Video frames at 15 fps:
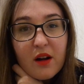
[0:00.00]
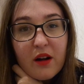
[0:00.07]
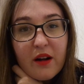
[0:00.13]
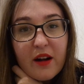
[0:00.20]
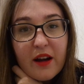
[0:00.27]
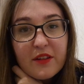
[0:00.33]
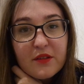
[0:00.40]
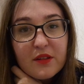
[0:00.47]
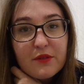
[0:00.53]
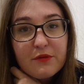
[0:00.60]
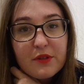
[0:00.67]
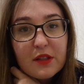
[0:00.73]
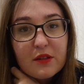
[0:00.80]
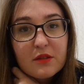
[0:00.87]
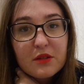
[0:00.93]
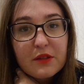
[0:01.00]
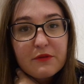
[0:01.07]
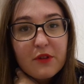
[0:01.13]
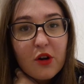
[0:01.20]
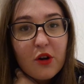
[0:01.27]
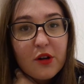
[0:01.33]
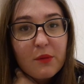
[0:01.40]
I don't know if you
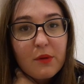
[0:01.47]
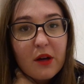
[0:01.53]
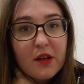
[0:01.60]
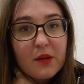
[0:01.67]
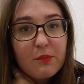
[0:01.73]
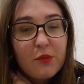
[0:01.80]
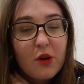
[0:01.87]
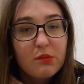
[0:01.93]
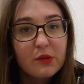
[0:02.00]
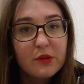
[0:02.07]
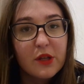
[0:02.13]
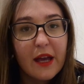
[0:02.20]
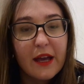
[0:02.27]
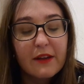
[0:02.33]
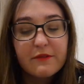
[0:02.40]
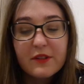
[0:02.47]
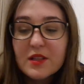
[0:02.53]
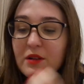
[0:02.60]
have heard about it, probably you have.